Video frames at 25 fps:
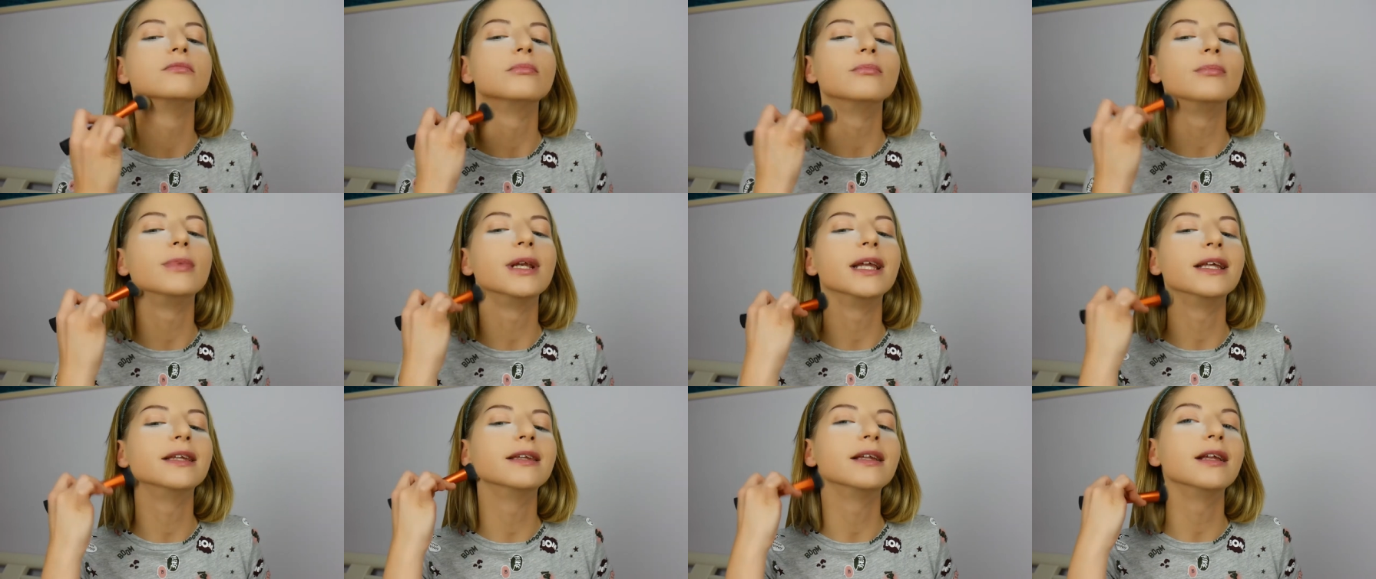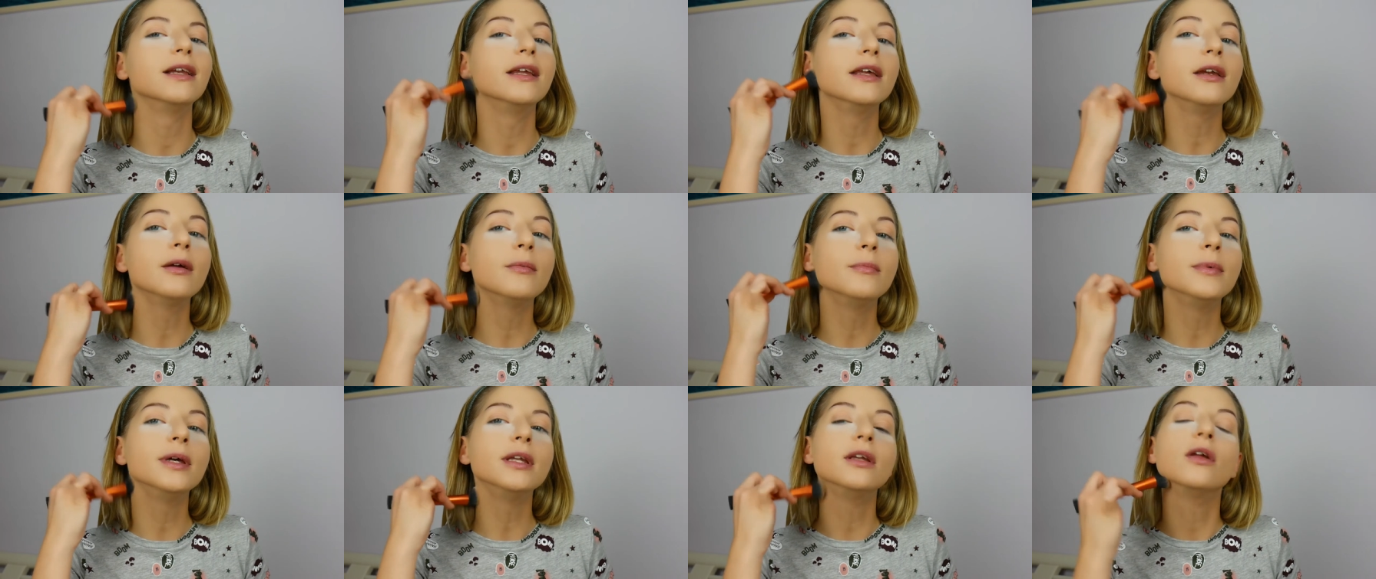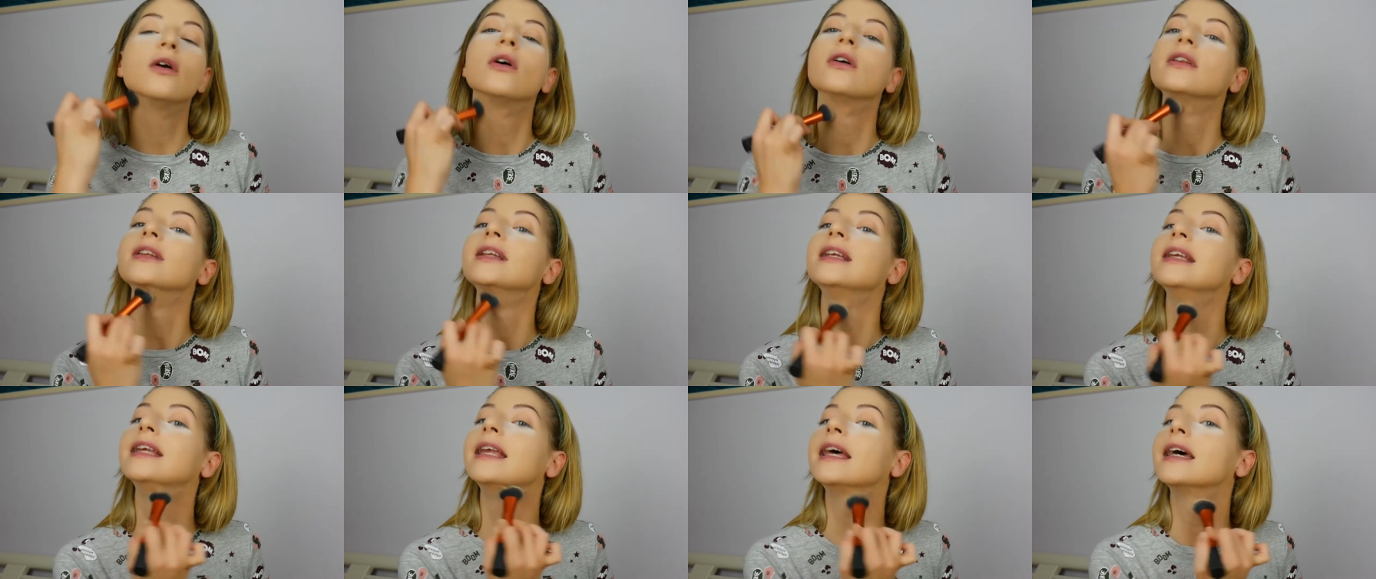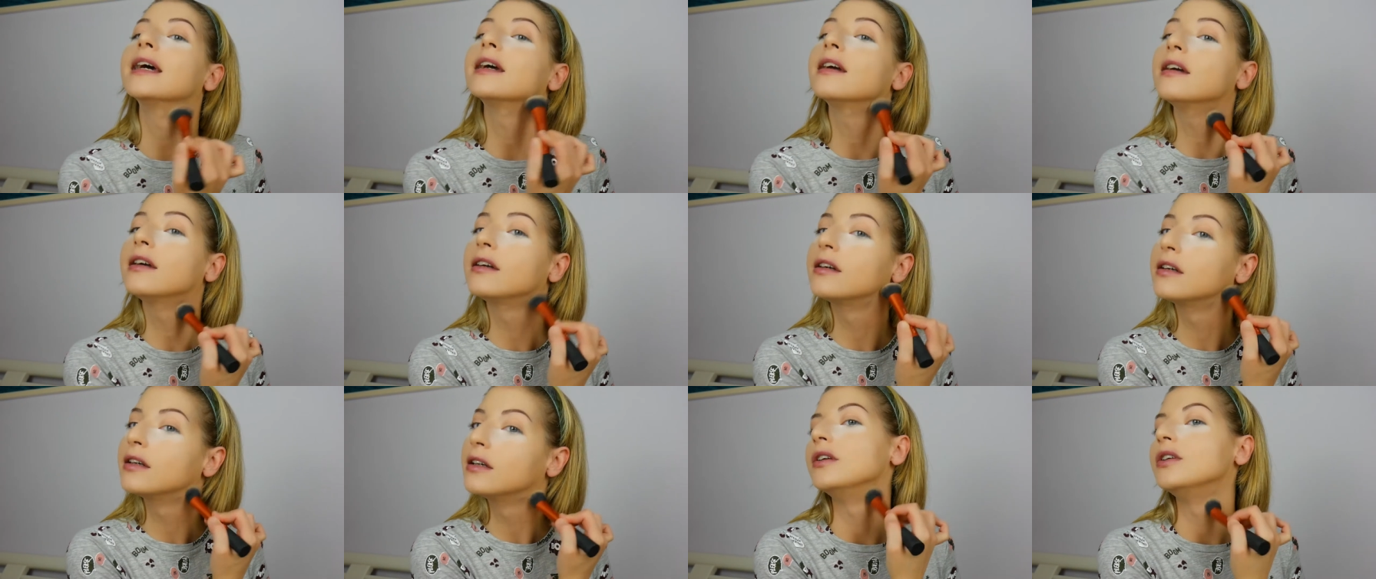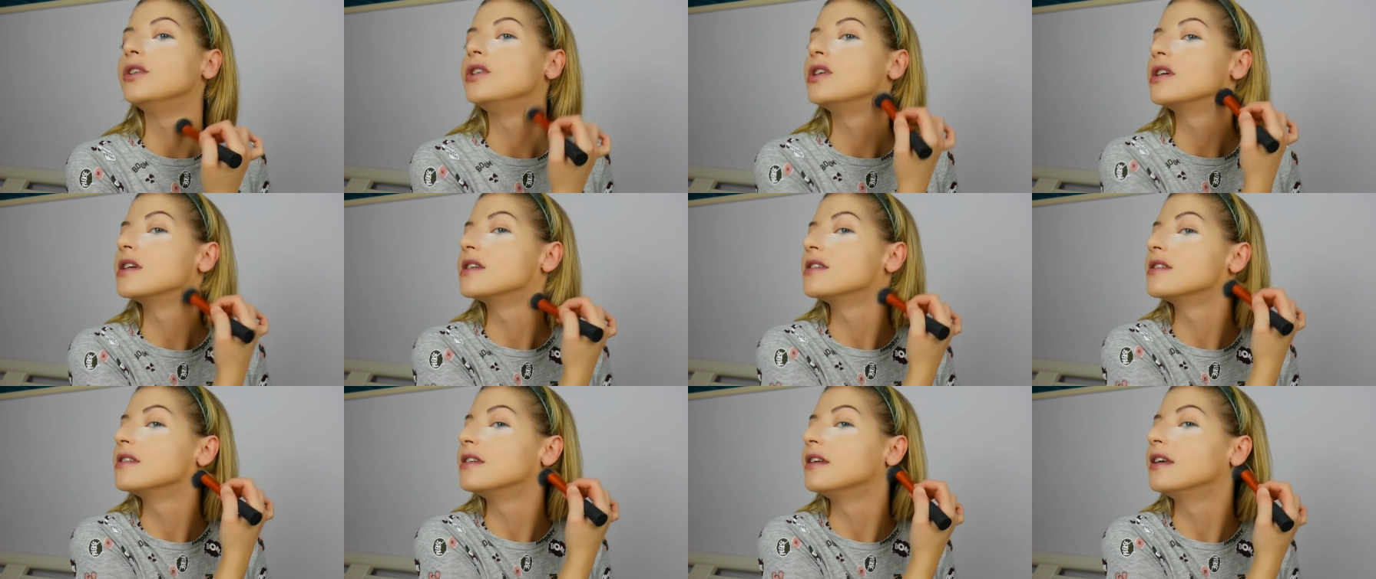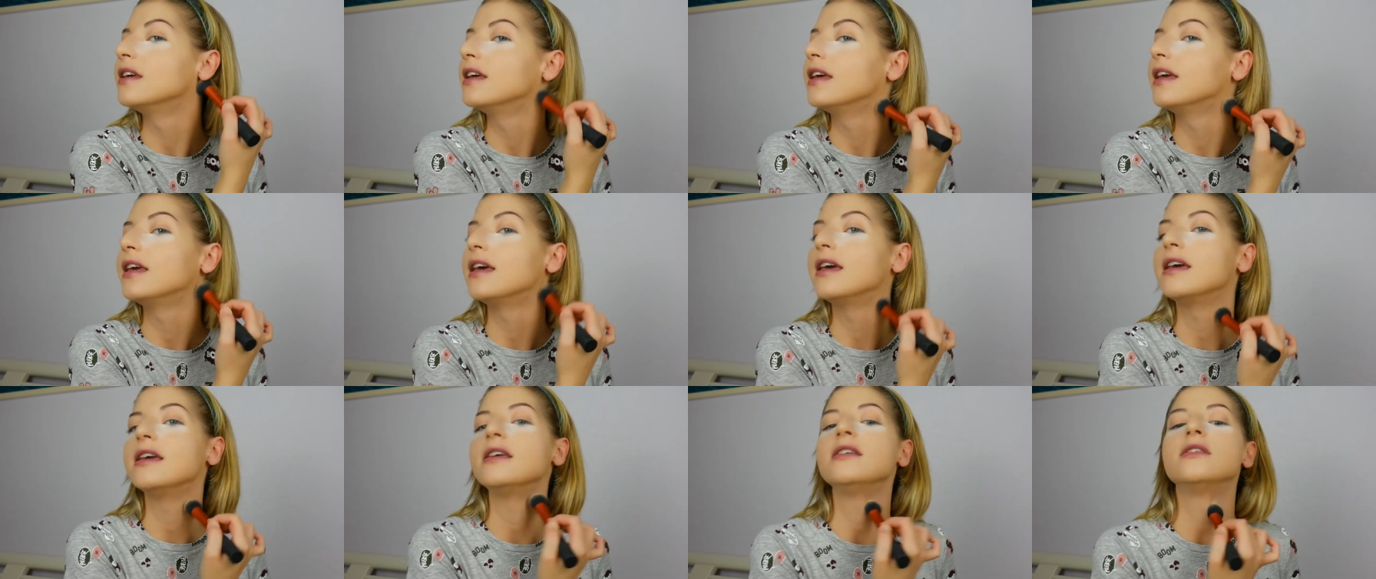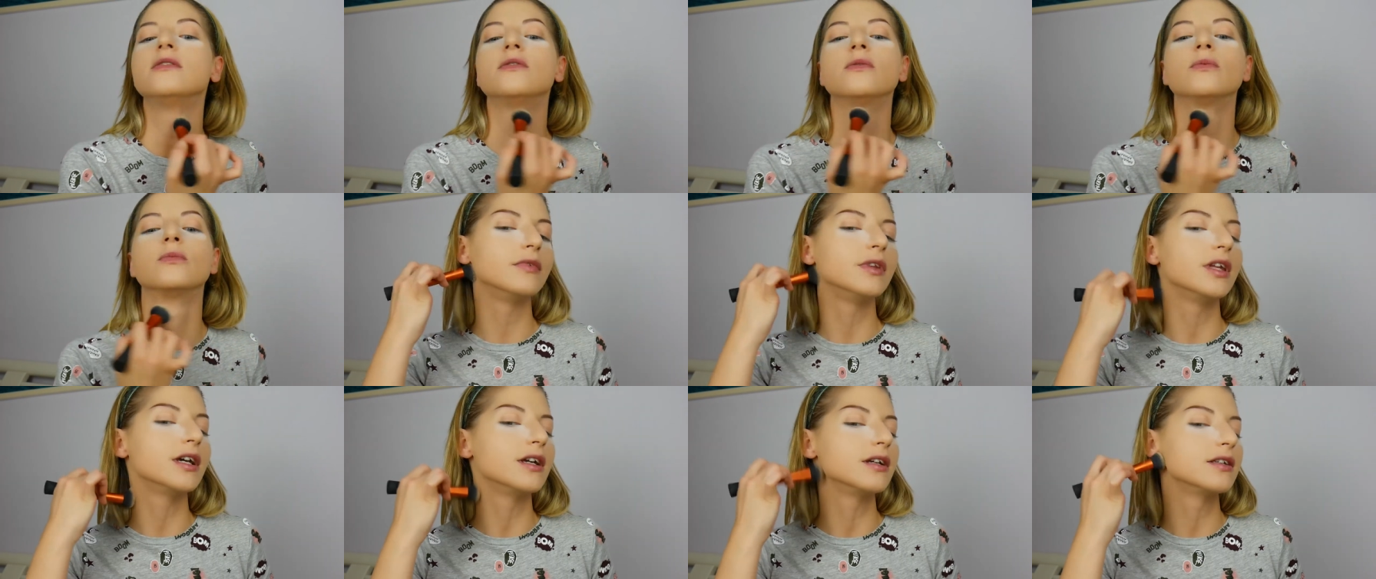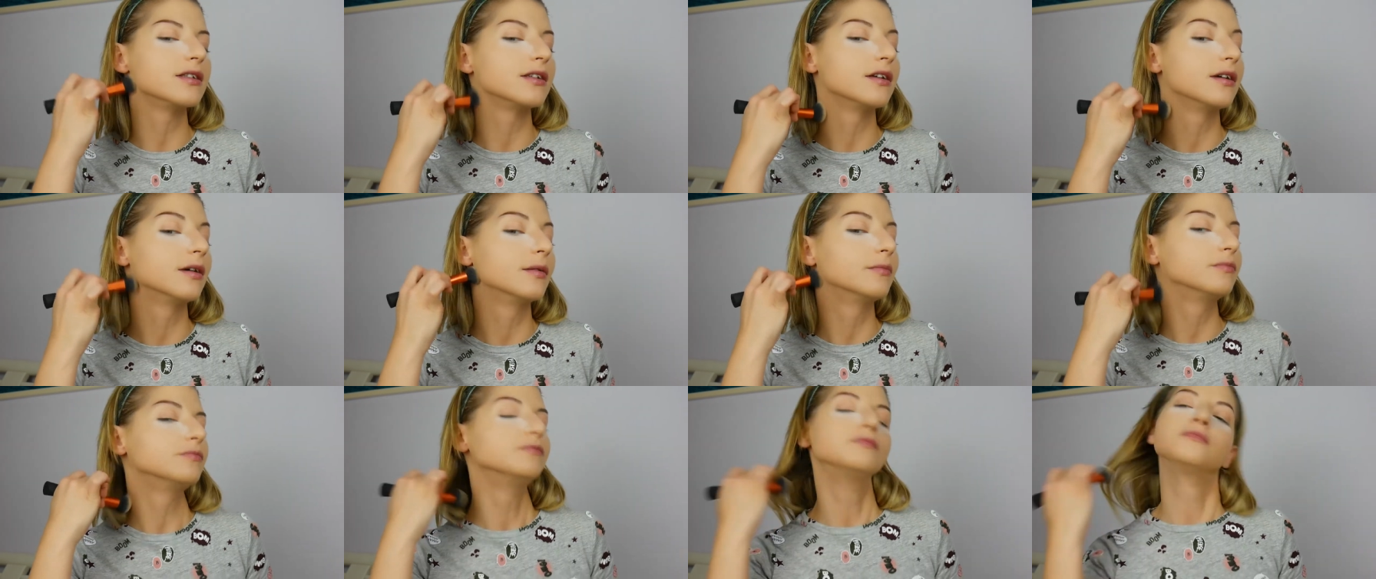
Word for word: Blend a little bit on the neck, just in case there's a